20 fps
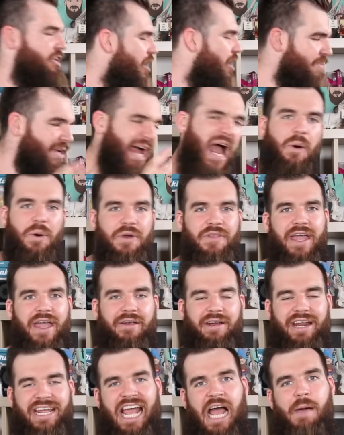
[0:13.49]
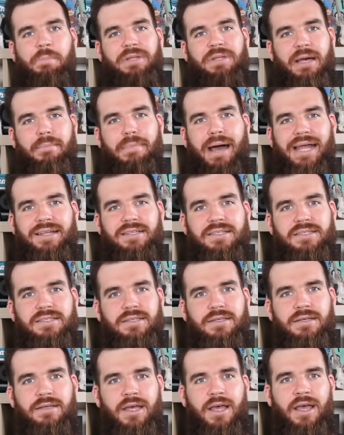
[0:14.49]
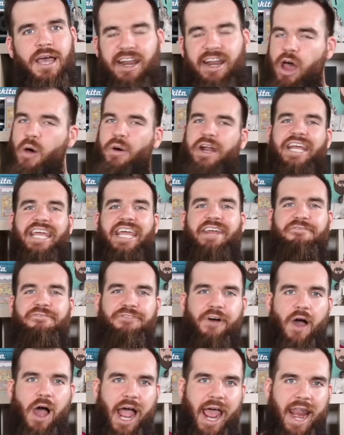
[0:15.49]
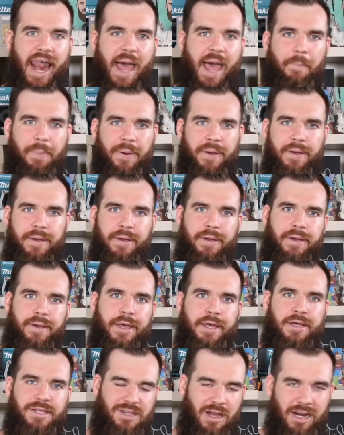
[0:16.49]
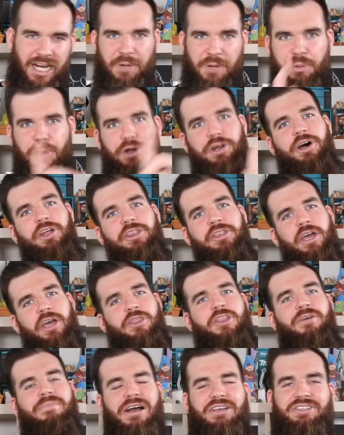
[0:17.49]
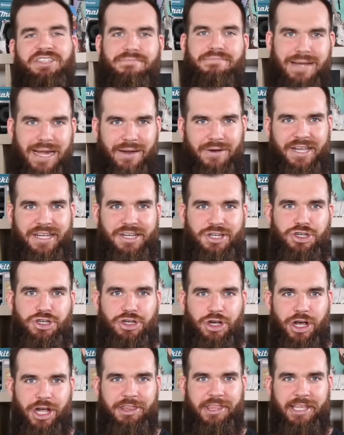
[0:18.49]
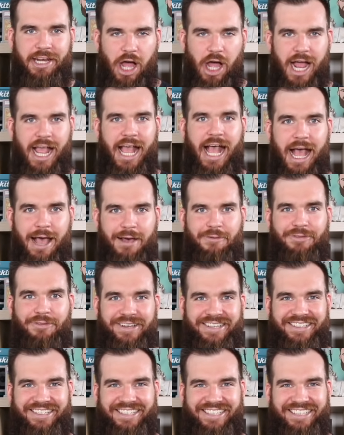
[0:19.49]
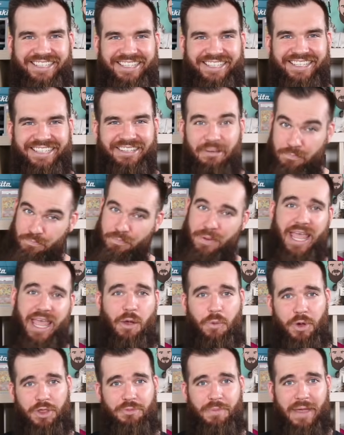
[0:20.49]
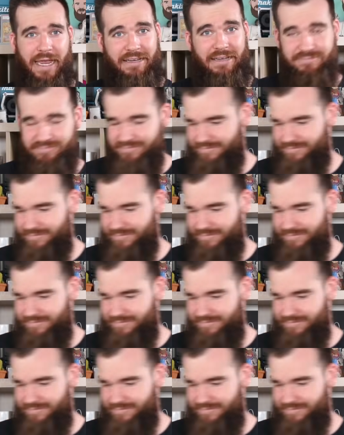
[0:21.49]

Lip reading: I'm going there in a couple of months and I want to get fired up. So I'm going to put on the most American shirt that I have. Bear with me.